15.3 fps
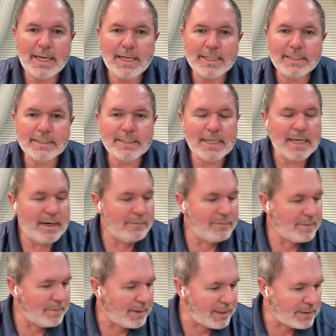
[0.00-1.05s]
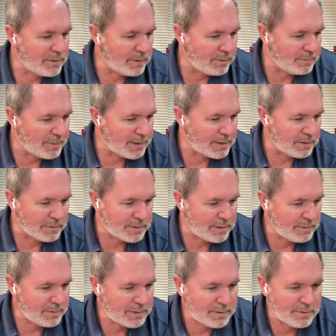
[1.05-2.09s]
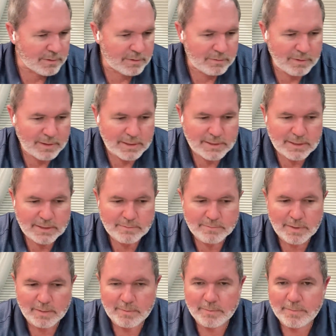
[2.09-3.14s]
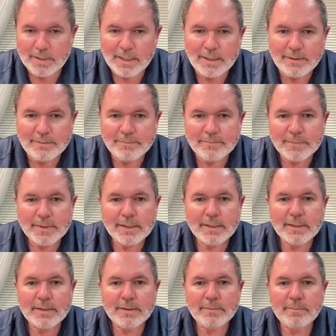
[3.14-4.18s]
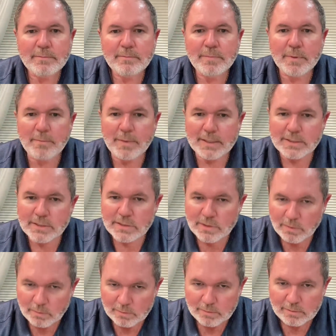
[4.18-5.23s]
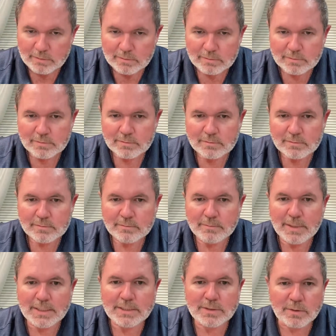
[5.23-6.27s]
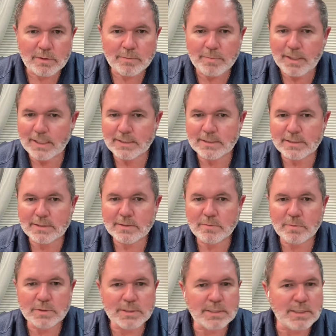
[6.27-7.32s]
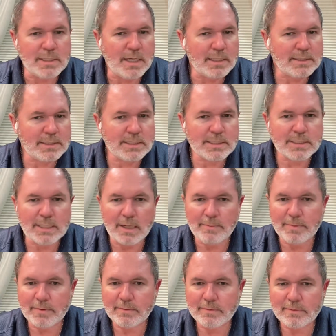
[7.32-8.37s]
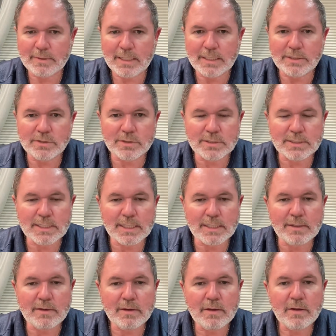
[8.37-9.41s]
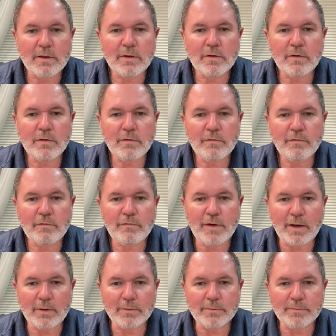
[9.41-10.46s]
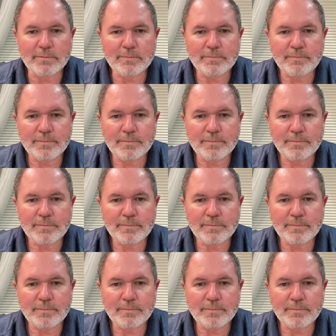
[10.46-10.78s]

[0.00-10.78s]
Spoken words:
And everybody told me, don't do it, you're crazy, blah, blah, blah. But my soul, my solar plexus would not stop. It just said, follow.